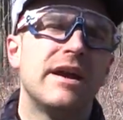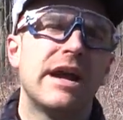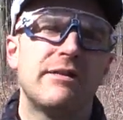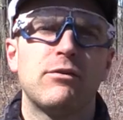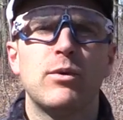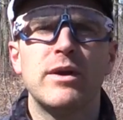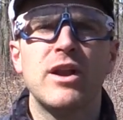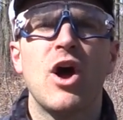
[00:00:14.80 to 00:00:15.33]
Hey
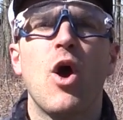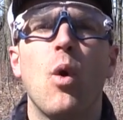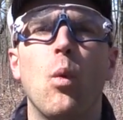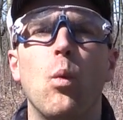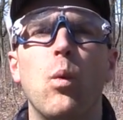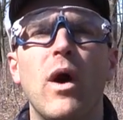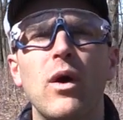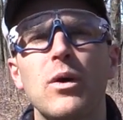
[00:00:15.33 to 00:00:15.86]
everyone,
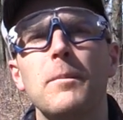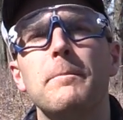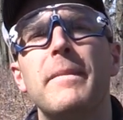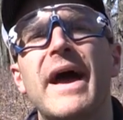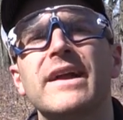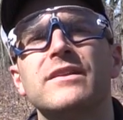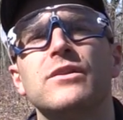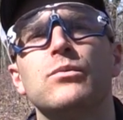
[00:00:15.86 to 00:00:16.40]
welcome
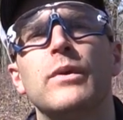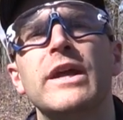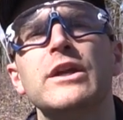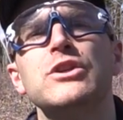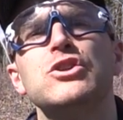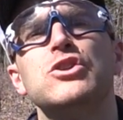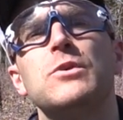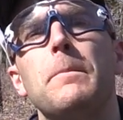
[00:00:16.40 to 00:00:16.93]
back to the
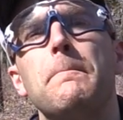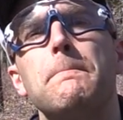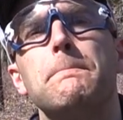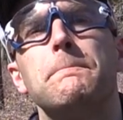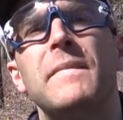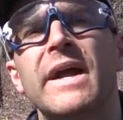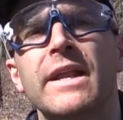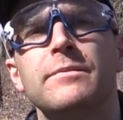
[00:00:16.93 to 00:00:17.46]
range.
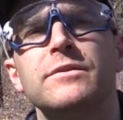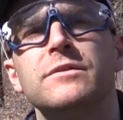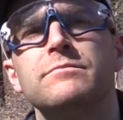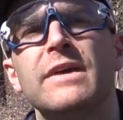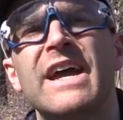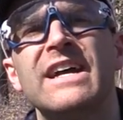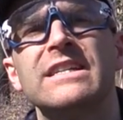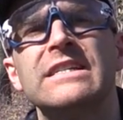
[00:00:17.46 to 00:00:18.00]
My name is
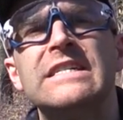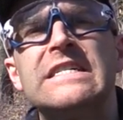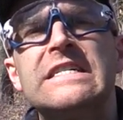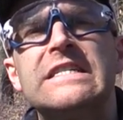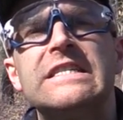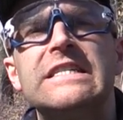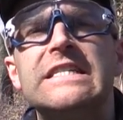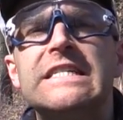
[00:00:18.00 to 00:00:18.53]
Matt,
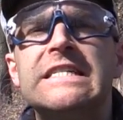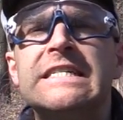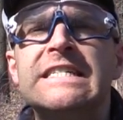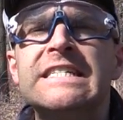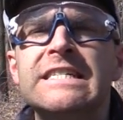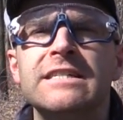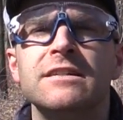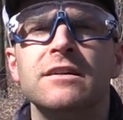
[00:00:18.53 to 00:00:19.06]
the
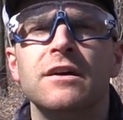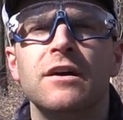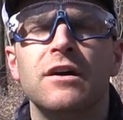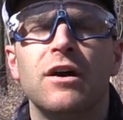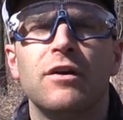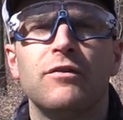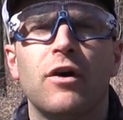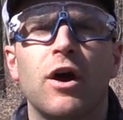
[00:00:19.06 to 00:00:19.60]
king
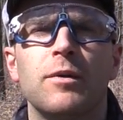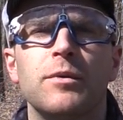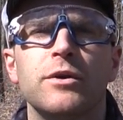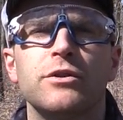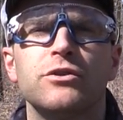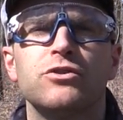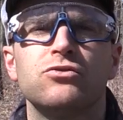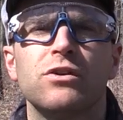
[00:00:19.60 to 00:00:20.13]
of
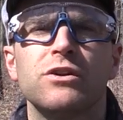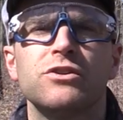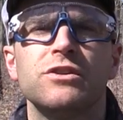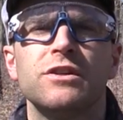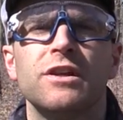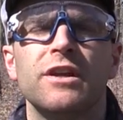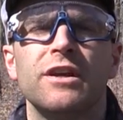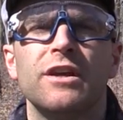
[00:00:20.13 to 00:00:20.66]
armor
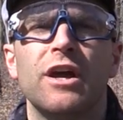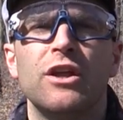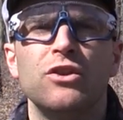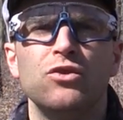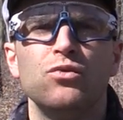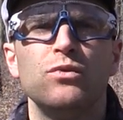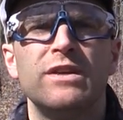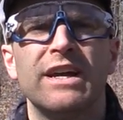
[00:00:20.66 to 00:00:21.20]
destruction,
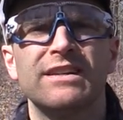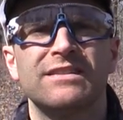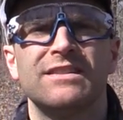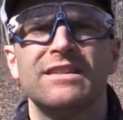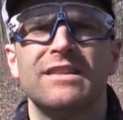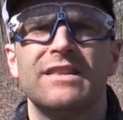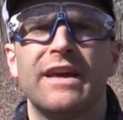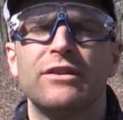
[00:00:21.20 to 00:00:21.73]
and you
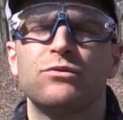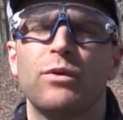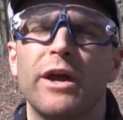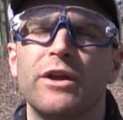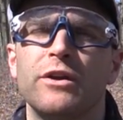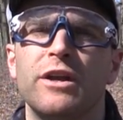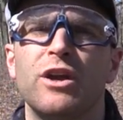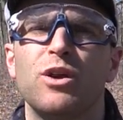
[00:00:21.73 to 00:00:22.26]
guessed it, that's why
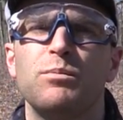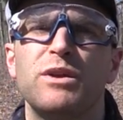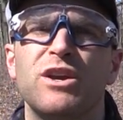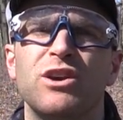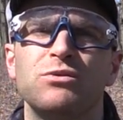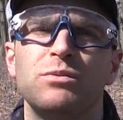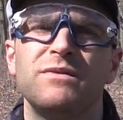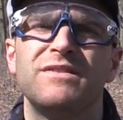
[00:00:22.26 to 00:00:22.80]
you're here,
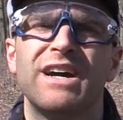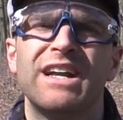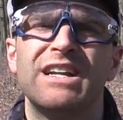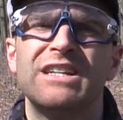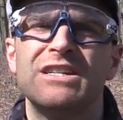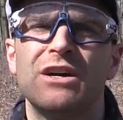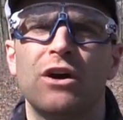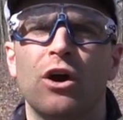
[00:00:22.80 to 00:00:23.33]
because we've got
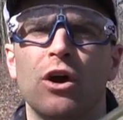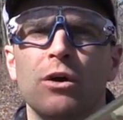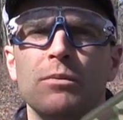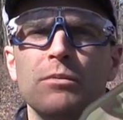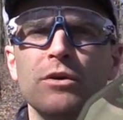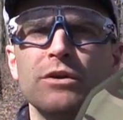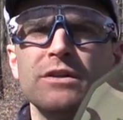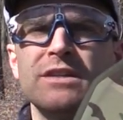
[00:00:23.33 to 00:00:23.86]
an
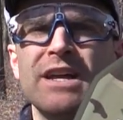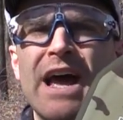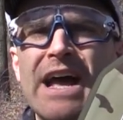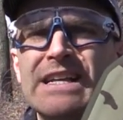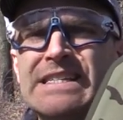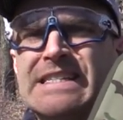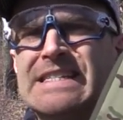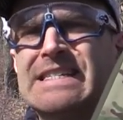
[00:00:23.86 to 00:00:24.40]
armor
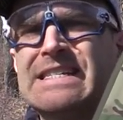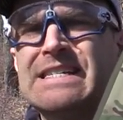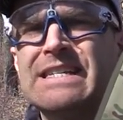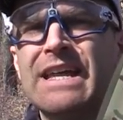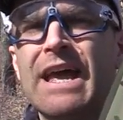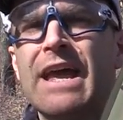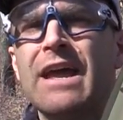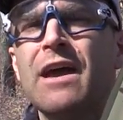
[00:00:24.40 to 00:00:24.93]
test
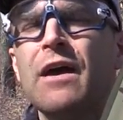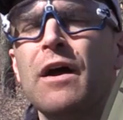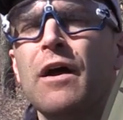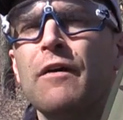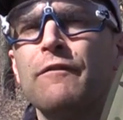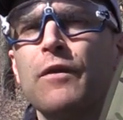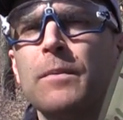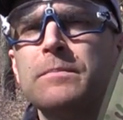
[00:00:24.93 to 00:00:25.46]
today
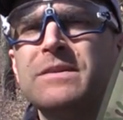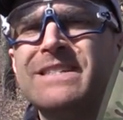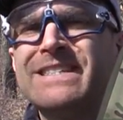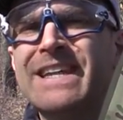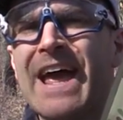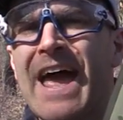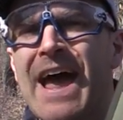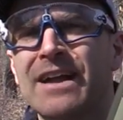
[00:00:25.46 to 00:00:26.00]
from
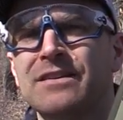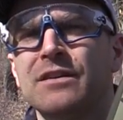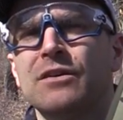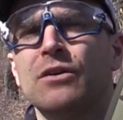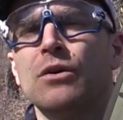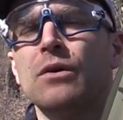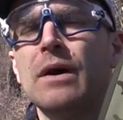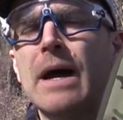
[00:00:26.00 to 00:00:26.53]

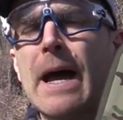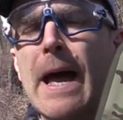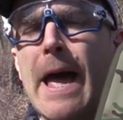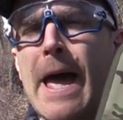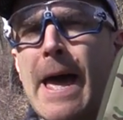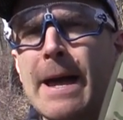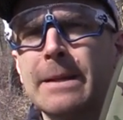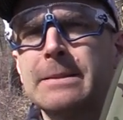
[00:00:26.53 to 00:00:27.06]
Tactical
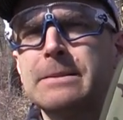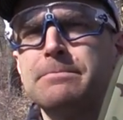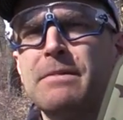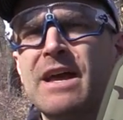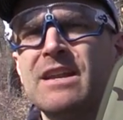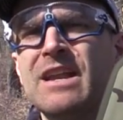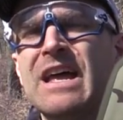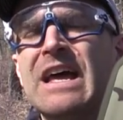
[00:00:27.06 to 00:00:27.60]

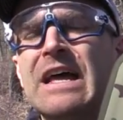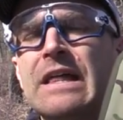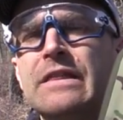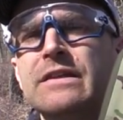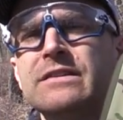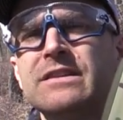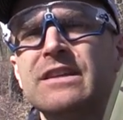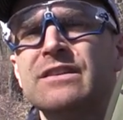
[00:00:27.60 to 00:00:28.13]
X-Men.
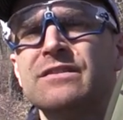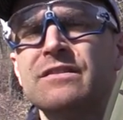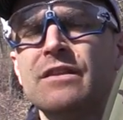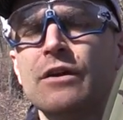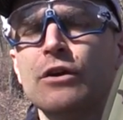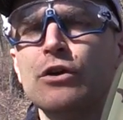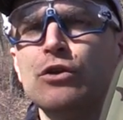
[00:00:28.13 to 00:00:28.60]
This is their